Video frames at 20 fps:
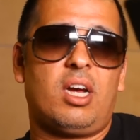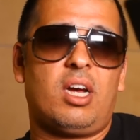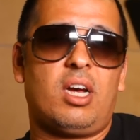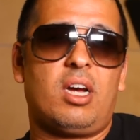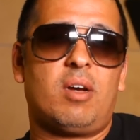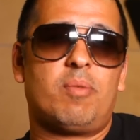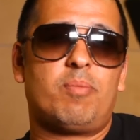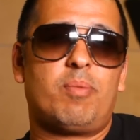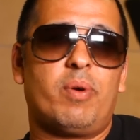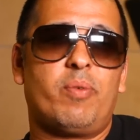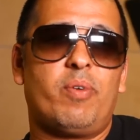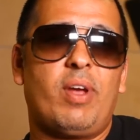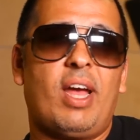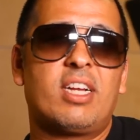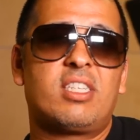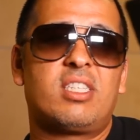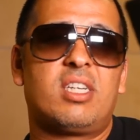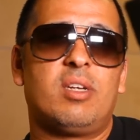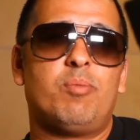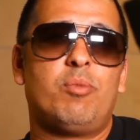Uh, but
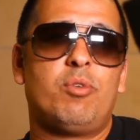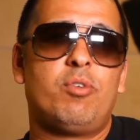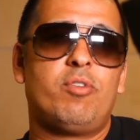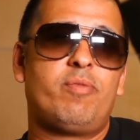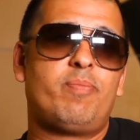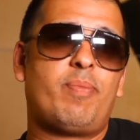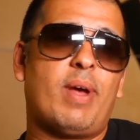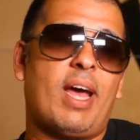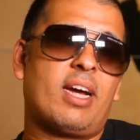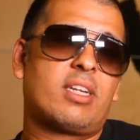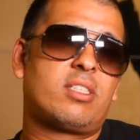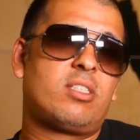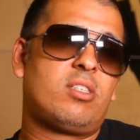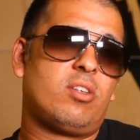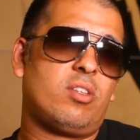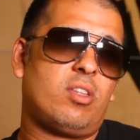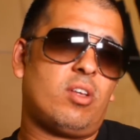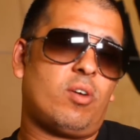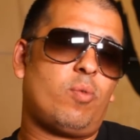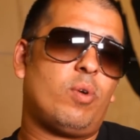we actually moved
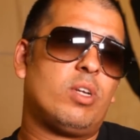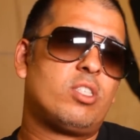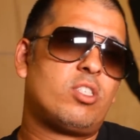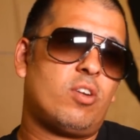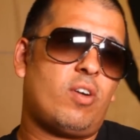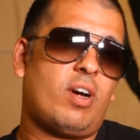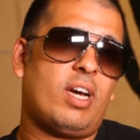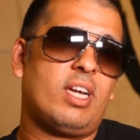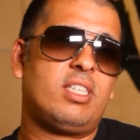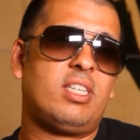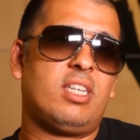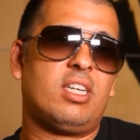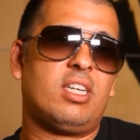back to the original